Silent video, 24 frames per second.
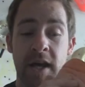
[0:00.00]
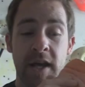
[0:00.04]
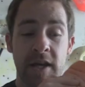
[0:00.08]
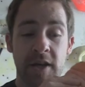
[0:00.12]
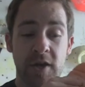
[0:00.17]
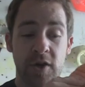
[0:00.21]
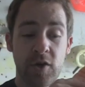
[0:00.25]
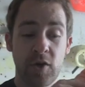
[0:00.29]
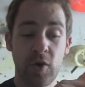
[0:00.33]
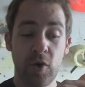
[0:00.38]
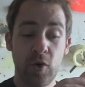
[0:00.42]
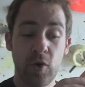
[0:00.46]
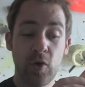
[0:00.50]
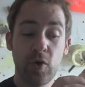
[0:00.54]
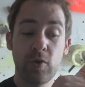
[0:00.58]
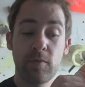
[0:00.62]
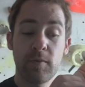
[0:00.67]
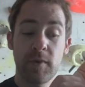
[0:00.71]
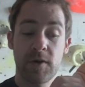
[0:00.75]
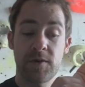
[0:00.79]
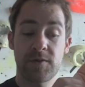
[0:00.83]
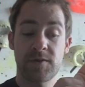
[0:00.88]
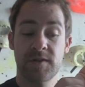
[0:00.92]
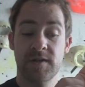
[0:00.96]
You could
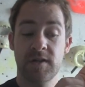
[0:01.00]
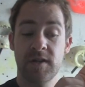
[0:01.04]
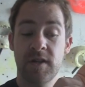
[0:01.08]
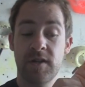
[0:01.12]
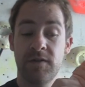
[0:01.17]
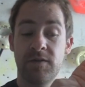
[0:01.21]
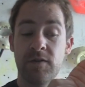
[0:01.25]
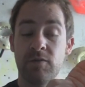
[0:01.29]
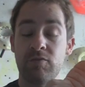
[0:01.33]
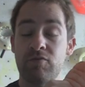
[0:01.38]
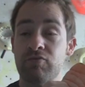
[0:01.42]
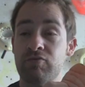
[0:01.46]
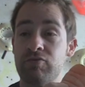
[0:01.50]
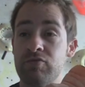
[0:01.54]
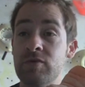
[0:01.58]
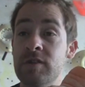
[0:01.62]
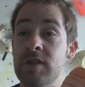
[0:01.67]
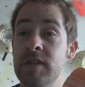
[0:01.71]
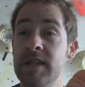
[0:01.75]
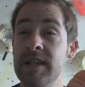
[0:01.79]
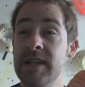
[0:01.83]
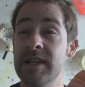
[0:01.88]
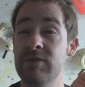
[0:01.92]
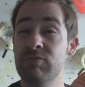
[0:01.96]
almost, if you
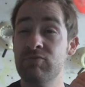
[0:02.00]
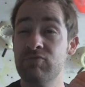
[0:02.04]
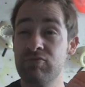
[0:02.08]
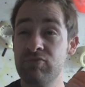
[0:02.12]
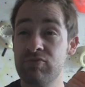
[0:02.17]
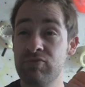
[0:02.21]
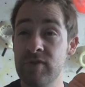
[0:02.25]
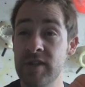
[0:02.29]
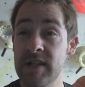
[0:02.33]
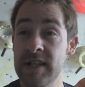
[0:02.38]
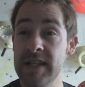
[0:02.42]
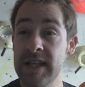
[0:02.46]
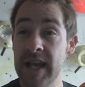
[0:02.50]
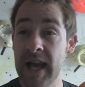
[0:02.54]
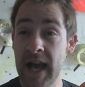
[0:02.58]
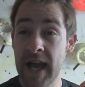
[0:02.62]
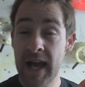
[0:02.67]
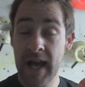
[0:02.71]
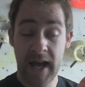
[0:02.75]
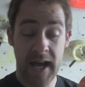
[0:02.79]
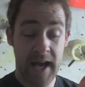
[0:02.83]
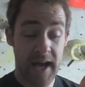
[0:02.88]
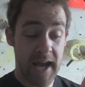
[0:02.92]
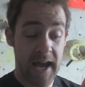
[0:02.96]
really
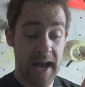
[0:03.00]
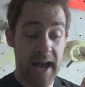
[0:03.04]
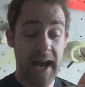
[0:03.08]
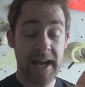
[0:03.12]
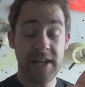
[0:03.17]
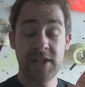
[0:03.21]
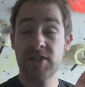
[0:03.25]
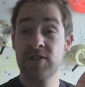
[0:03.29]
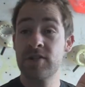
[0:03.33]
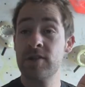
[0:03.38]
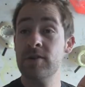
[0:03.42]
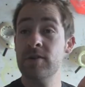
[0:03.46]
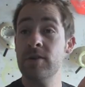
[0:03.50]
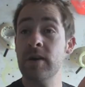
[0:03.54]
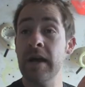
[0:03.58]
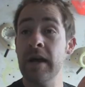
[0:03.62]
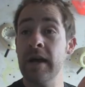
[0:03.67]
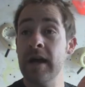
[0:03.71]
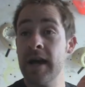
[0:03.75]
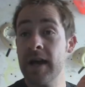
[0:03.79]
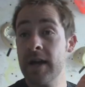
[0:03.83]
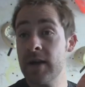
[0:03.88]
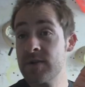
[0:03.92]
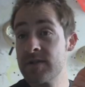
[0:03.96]
had to
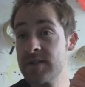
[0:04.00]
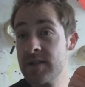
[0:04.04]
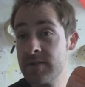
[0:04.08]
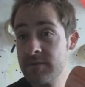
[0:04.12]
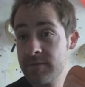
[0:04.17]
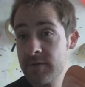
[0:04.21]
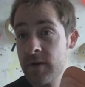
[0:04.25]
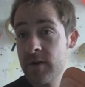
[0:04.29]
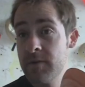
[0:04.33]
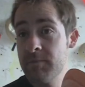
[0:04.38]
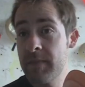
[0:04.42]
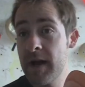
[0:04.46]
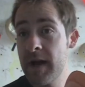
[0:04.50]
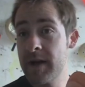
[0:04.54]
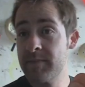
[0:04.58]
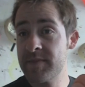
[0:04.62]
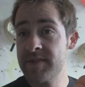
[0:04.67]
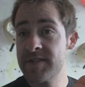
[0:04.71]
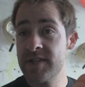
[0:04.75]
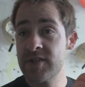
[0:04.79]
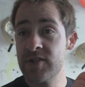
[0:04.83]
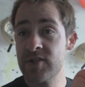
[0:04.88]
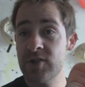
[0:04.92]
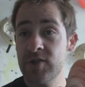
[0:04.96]
and it was in a very bad
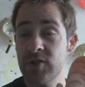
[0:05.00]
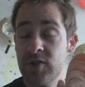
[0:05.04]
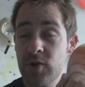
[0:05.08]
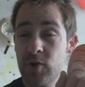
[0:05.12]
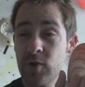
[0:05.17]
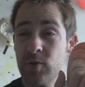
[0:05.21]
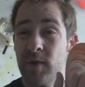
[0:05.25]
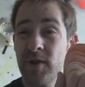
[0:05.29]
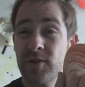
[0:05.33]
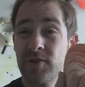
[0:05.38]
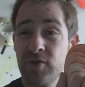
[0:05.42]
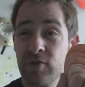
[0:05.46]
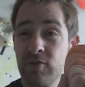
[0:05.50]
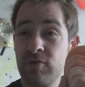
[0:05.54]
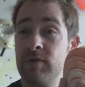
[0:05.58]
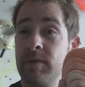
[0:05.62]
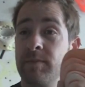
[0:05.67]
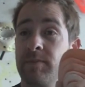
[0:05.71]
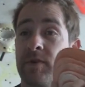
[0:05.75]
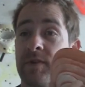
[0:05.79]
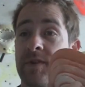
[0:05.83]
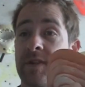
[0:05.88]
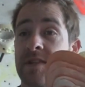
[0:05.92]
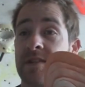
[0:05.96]
position, you can almost
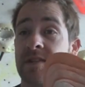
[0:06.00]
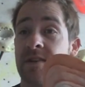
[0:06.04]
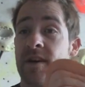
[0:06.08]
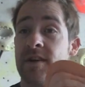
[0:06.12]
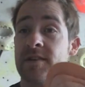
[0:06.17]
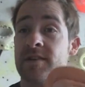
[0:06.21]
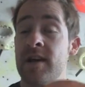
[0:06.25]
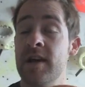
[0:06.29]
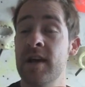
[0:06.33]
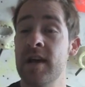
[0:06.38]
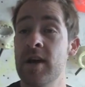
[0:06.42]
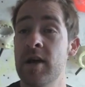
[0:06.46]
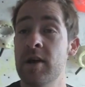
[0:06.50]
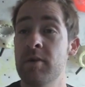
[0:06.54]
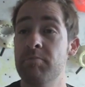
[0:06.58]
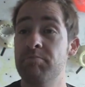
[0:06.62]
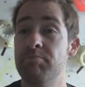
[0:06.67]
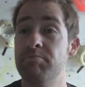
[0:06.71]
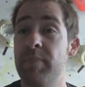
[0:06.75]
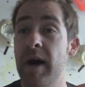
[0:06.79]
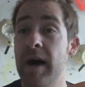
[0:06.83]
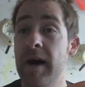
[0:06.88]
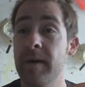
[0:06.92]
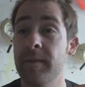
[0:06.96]
crimp on these guys.
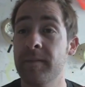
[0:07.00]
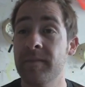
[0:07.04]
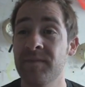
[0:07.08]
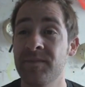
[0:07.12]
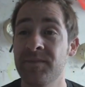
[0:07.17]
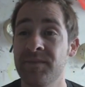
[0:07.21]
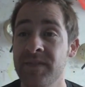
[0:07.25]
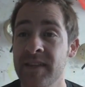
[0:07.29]
But